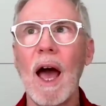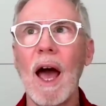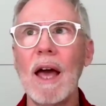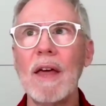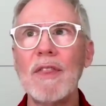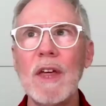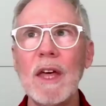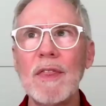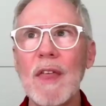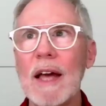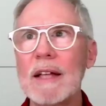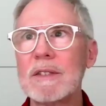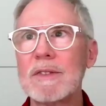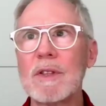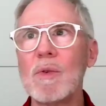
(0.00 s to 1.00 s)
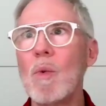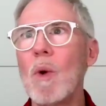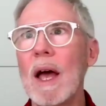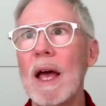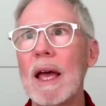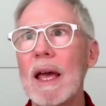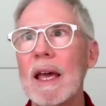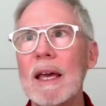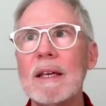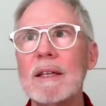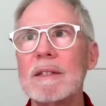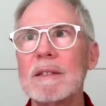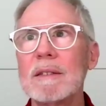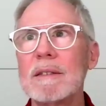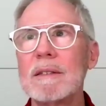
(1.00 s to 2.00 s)
I think that's the
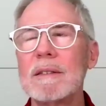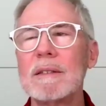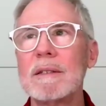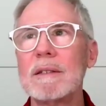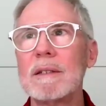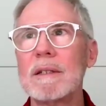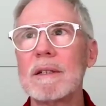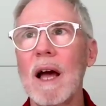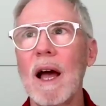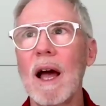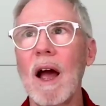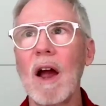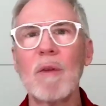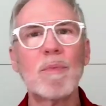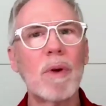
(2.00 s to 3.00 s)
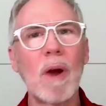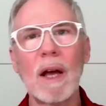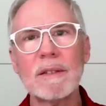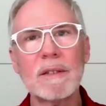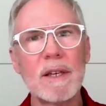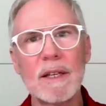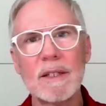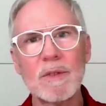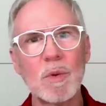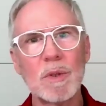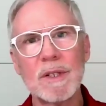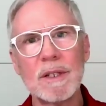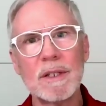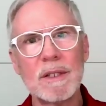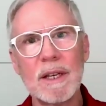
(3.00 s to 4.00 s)
way our process
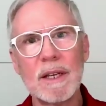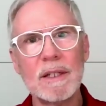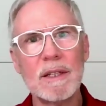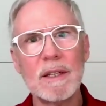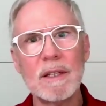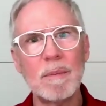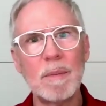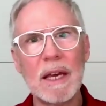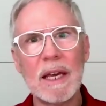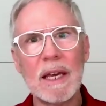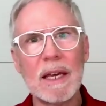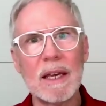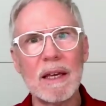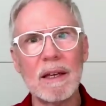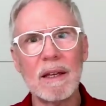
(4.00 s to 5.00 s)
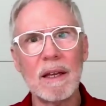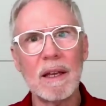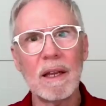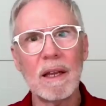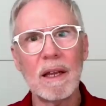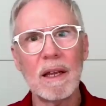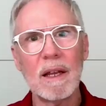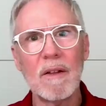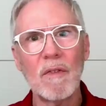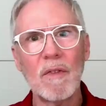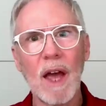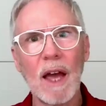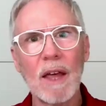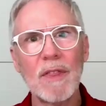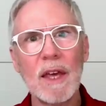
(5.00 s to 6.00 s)
was intended to be.
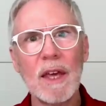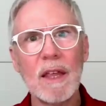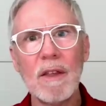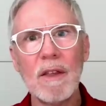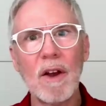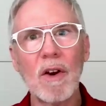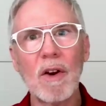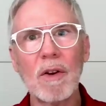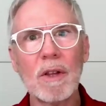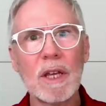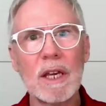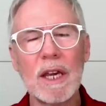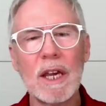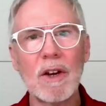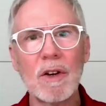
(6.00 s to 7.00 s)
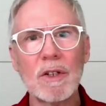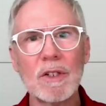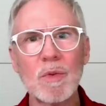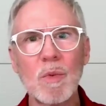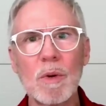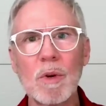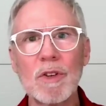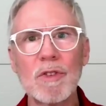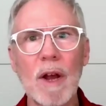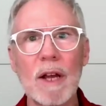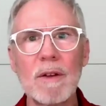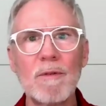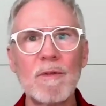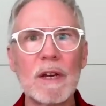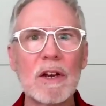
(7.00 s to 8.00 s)
I think in the early years, when we're trying
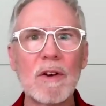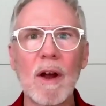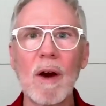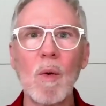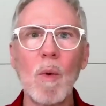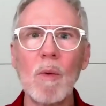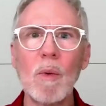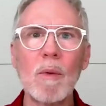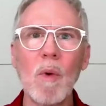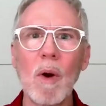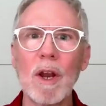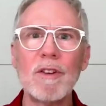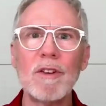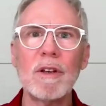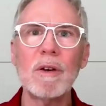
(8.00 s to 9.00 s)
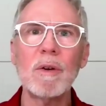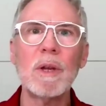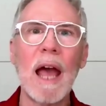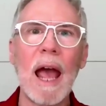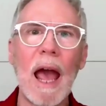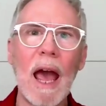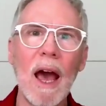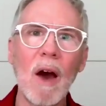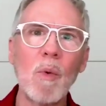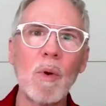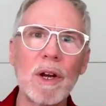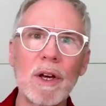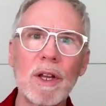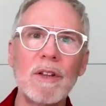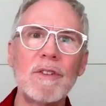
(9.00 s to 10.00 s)
to figure out what we want to do and how
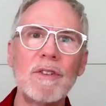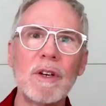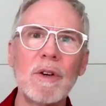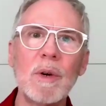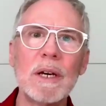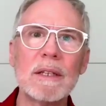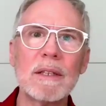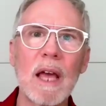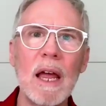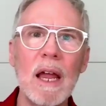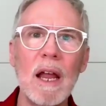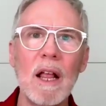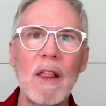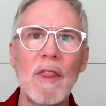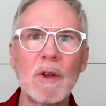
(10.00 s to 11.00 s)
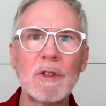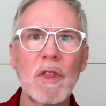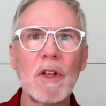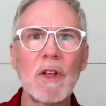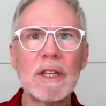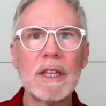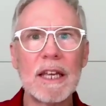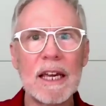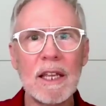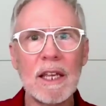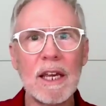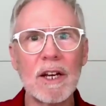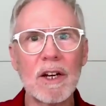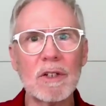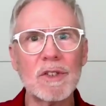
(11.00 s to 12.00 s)
we're going to do it, those are the lean
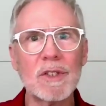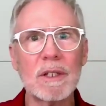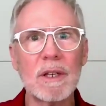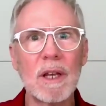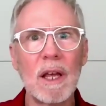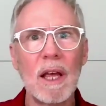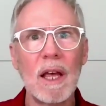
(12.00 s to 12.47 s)
years.